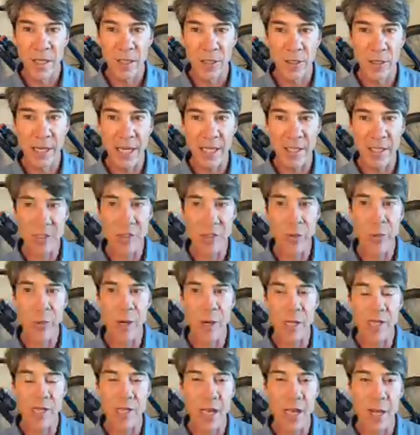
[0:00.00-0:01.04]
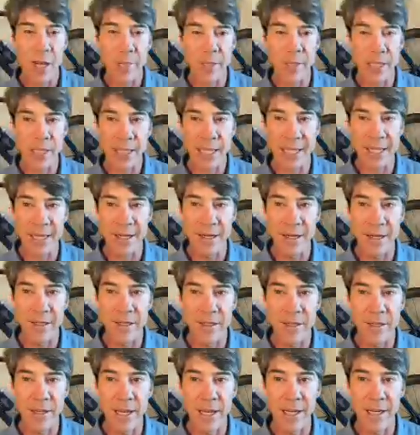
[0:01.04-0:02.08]
you get two on top of the gear
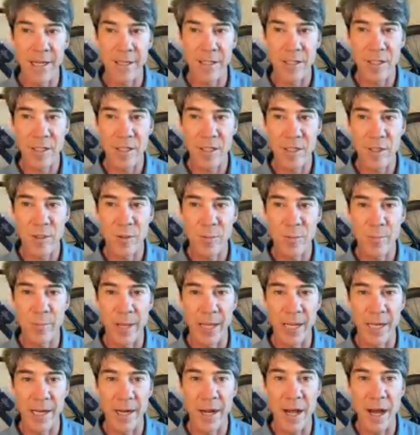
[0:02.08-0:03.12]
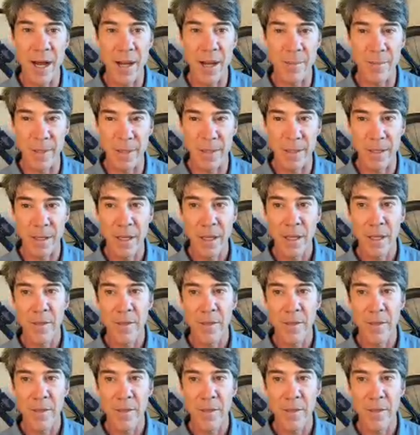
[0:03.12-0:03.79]
and you kind of spin it up and